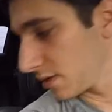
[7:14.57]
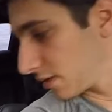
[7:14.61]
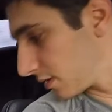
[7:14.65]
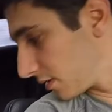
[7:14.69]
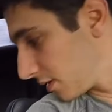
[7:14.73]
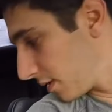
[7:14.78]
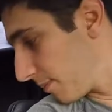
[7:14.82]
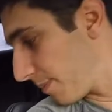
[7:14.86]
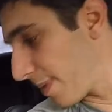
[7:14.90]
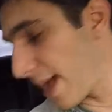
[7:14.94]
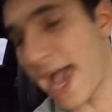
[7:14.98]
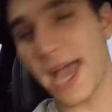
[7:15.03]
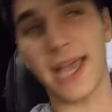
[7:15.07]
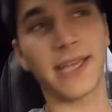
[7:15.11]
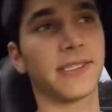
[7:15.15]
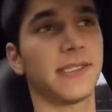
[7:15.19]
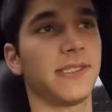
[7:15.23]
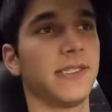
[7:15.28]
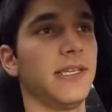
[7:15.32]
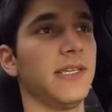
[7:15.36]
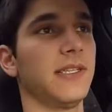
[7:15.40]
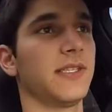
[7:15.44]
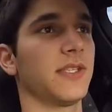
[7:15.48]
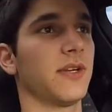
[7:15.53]
the back
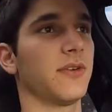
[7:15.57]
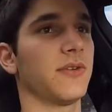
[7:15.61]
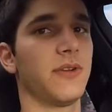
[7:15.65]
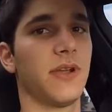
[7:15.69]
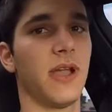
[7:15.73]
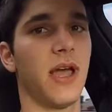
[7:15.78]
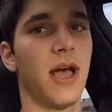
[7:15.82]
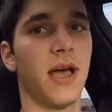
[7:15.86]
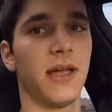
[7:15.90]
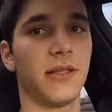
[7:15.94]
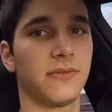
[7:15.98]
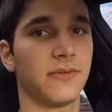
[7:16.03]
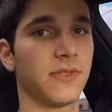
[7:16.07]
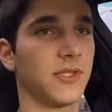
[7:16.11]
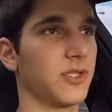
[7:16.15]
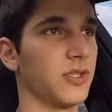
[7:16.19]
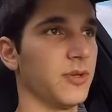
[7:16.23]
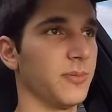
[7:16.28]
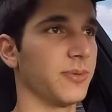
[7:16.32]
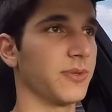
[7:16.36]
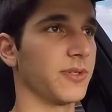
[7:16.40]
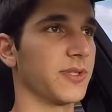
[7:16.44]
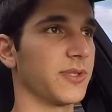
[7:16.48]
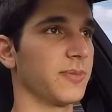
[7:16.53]
seats are not
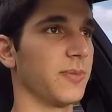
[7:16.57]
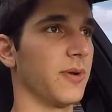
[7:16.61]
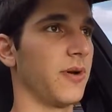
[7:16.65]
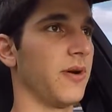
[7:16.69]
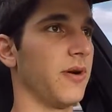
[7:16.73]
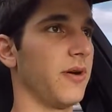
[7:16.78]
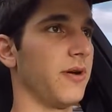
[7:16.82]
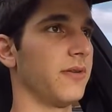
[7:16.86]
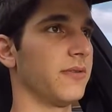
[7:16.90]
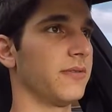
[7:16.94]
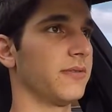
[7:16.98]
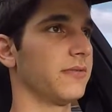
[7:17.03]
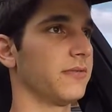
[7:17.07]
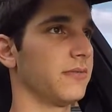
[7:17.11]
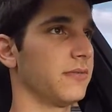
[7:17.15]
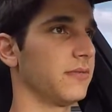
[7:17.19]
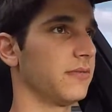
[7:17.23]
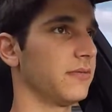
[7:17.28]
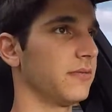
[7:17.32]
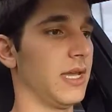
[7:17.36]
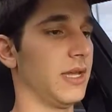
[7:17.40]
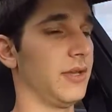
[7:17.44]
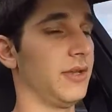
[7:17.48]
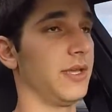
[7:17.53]
super small,
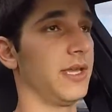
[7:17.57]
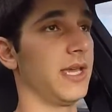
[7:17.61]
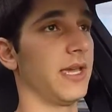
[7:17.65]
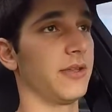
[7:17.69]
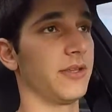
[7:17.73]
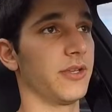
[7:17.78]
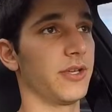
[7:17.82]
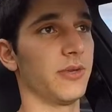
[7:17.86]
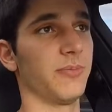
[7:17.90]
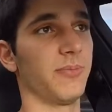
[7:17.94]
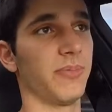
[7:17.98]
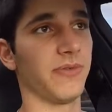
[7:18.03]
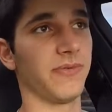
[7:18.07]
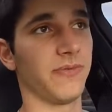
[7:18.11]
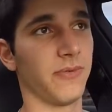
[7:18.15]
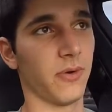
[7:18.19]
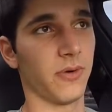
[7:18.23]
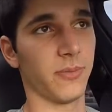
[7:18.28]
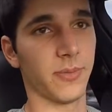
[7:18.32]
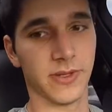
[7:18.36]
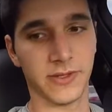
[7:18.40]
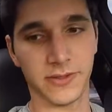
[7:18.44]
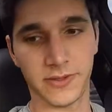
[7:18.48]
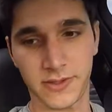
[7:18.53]
and you get good
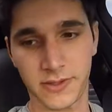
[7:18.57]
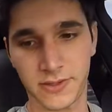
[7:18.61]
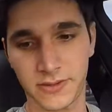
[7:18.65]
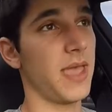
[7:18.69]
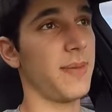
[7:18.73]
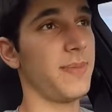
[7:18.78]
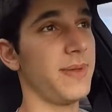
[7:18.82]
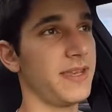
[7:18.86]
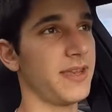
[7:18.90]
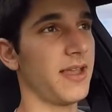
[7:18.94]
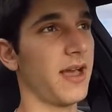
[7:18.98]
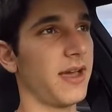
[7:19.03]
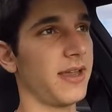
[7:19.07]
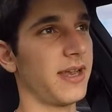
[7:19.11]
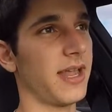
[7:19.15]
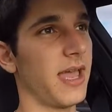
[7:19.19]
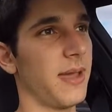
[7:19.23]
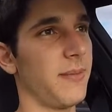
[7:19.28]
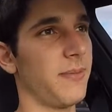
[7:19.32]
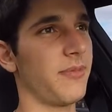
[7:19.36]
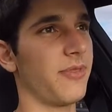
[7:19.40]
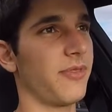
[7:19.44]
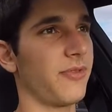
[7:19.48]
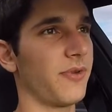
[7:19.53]
performance. Maybe not
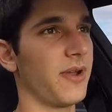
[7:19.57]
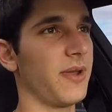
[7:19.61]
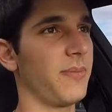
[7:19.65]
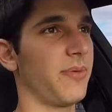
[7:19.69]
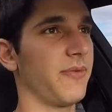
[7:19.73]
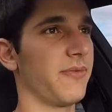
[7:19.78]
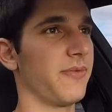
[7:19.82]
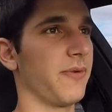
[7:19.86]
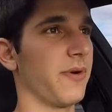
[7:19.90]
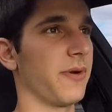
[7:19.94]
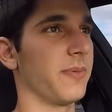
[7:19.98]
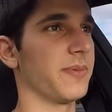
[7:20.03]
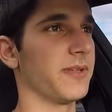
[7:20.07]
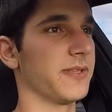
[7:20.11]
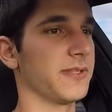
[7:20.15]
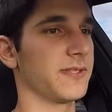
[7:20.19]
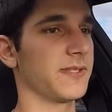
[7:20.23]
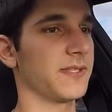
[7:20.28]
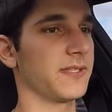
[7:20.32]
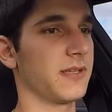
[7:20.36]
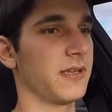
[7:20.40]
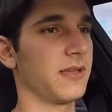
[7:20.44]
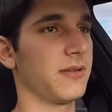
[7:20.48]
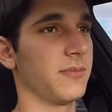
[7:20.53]
M3
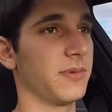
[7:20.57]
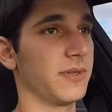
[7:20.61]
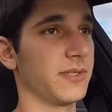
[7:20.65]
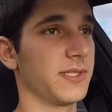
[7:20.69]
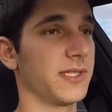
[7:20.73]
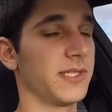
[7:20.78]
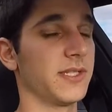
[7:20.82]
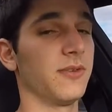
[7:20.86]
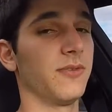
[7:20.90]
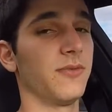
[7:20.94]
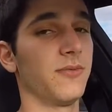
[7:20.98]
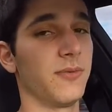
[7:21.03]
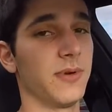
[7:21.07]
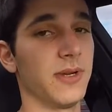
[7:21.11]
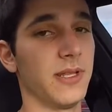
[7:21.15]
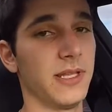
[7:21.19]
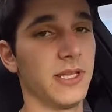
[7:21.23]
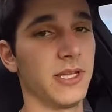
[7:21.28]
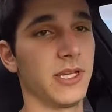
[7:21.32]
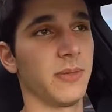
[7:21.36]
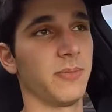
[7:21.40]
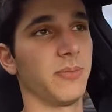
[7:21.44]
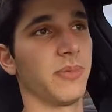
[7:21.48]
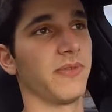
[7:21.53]
performance, but still
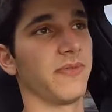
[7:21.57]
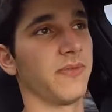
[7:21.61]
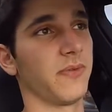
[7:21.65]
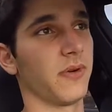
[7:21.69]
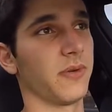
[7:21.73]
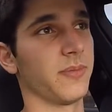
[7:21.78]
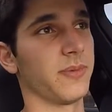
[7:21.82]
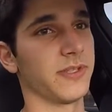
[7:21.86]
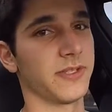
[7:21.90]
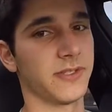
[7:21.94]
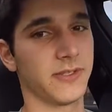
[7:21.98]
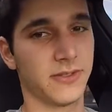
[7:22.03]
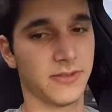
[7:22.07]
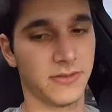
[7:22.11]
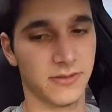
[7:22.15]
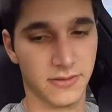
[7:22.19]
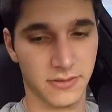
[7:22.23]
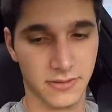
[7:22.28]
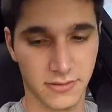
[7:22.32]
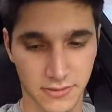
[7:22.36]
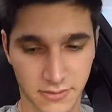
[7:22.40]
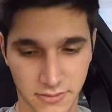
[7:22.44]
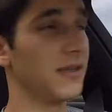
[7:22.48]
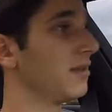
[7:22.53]
really good performance.
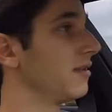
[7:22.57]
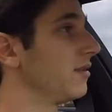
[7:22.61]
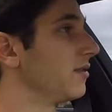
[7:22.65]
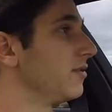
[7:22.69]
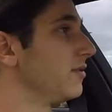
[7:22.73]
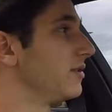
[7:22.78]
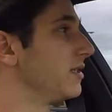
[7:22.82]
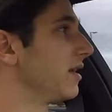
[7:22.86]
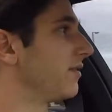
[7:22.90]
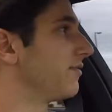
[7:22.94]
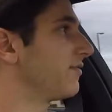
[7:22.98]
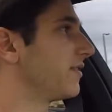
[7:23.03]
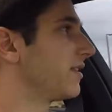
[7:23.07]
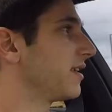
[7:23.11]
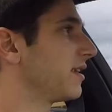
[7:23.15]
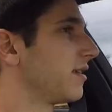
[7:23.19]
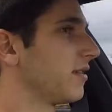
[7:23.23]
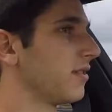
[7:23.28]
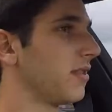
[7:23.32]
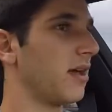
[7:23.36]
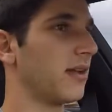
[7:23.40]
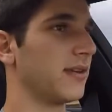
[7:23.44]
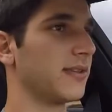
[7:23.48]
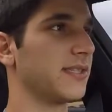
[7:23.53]
You definitely get
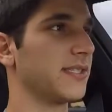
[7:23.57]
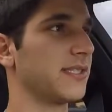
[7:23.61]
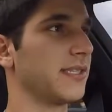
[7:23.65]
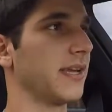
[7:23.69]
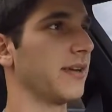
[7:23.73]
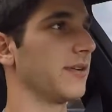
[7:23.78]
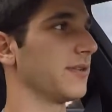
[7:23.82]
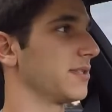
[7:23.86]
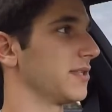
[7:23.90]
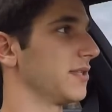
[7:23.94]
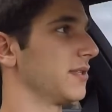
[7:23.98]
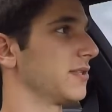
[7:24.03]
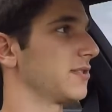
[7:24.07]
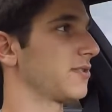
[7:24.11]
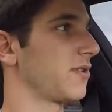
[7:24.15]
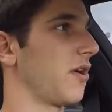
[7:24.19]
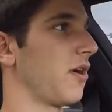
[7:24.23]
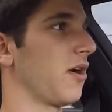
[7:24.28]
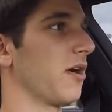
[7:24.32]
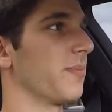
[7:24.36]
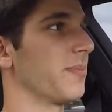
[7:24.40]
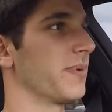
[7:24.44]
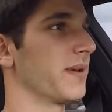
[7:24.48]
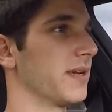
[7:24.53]
a lot of stares in this
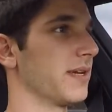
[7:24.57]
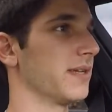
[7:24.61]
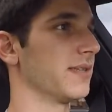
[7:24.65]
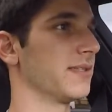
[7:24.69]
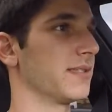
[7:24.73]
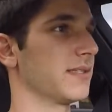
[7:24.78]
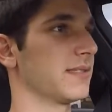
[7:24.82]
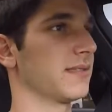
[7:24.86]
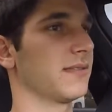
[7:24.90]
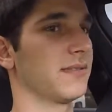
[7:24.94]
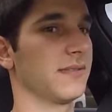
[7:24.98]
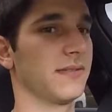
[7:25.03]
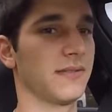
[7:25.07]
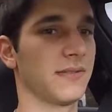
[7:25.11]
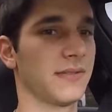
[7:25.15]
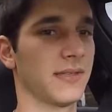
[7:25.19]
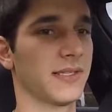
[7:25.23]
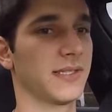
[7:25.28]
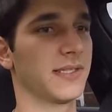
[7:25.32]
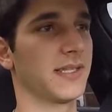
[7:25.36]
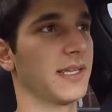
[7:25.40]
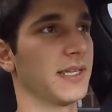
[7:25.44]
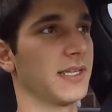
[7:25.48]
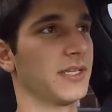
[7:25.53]
car because
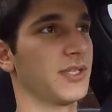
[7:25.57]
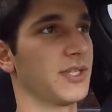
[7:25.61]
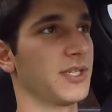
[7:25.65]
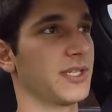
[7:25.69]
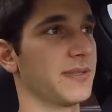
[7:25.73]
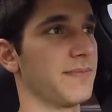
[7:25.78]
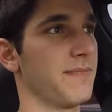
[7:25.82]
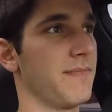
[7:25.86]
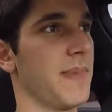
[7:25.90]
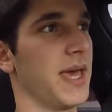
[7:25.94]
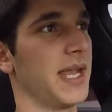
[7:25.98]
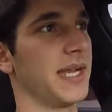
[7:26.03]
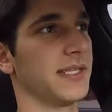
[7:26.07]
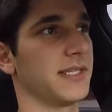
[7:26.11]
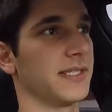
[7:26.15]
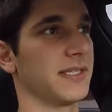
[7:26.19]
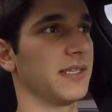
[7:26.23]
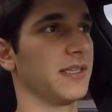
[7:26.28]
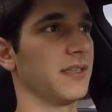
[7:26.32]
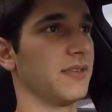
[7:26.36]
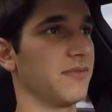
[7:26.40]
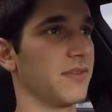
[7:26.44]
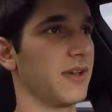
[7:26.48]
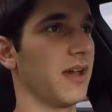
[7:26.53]
this thing is just
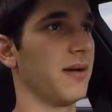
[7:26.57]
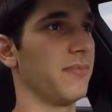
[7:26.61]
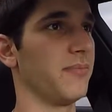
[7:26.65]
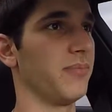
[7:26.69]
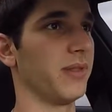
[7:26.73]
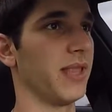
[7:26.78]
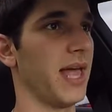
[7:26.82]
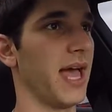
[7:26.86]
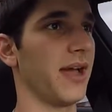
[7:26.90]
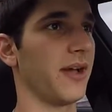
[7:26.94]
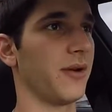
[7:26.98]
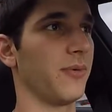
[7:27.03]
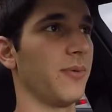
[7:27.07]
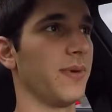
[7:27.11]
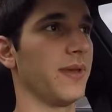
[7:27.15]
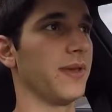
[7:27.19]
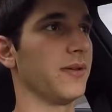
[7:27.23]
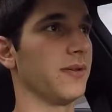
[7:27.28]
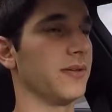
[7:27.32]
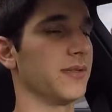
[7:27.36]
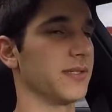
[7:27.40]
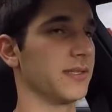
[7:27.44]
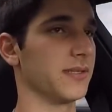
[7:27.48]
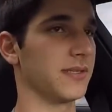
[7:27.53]
menacing. You've got black
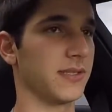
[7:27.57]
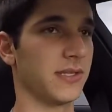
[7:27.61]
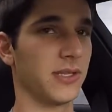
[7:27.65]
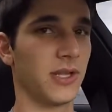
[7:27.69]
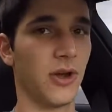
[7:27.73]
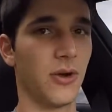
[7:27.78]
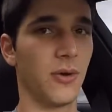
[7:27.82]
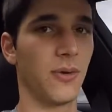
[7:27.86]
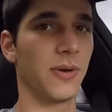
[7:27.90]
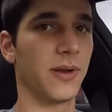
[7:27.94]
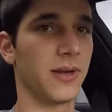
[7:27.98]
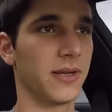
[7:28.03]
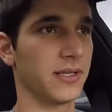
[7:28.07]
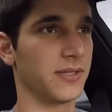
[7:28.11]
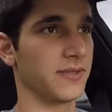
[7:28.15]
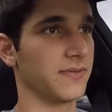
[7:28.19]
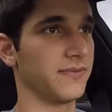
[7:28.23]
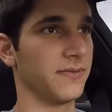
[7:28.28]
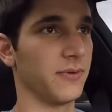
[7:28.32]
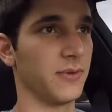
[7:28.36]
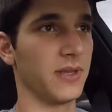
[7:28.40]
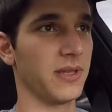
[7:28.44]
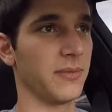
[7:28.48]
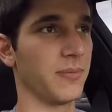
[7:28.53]
wheels, it's lowered, it's
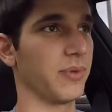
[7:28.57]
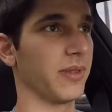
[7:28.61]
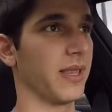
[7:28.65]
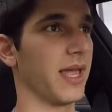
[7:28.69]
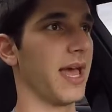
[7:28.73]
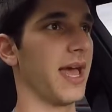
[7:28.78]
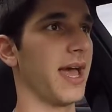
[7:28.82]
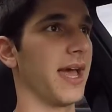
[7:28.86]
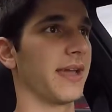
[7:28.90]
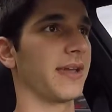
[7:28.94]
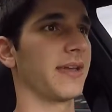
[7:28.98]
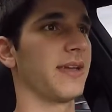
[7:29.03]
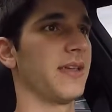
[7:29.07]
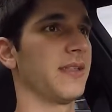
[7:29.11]
fully black